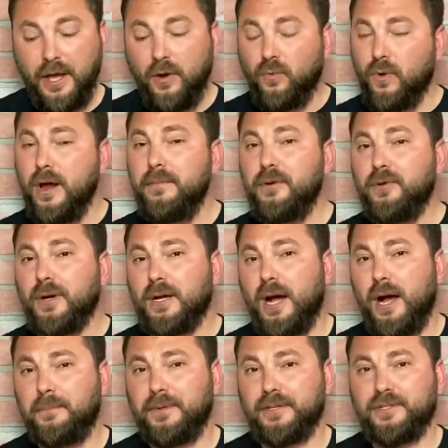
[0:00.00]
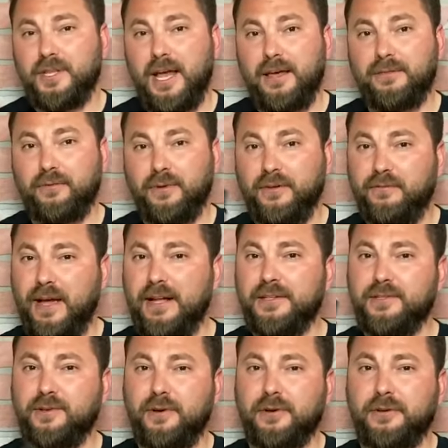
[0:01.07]
We're able to accomplish that through
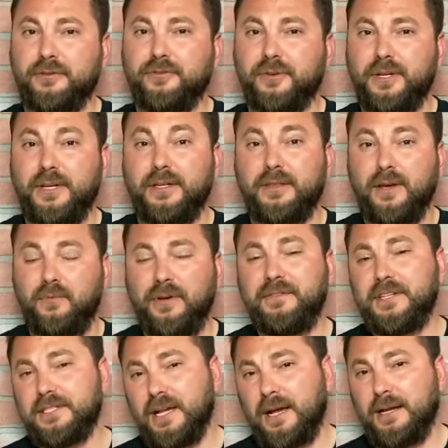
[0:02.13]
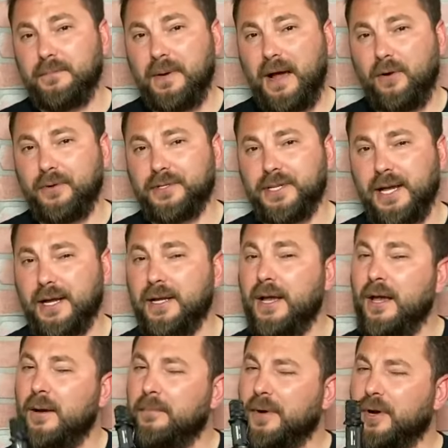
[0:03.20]
advanced circuitry that we've designed at Powertac,
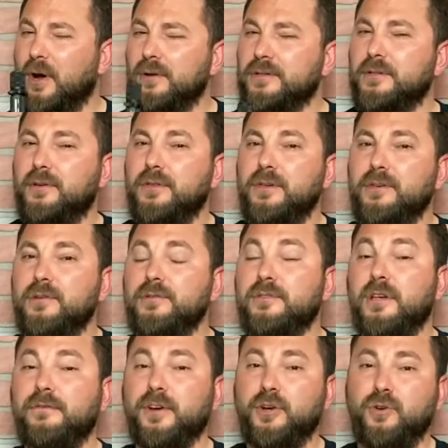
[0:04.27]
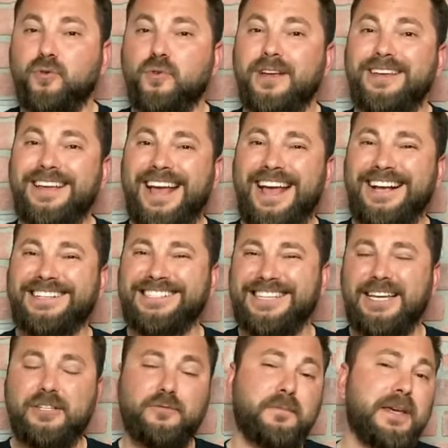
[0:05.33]
but also the use of a Cree
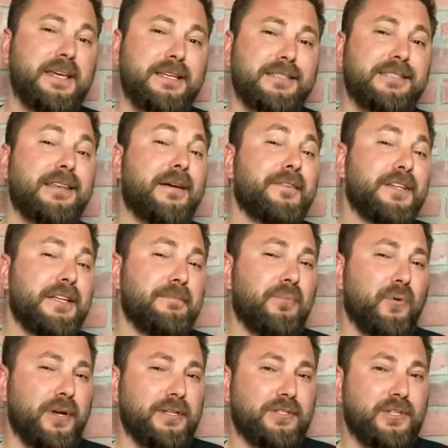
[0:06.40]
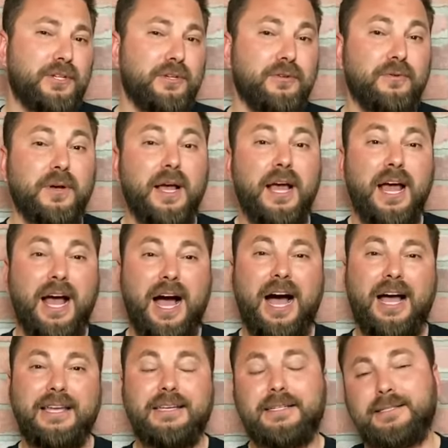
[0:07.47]
XHP 70.2
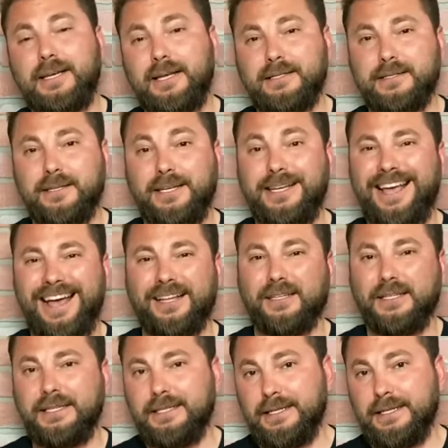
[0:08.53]
high intensity LED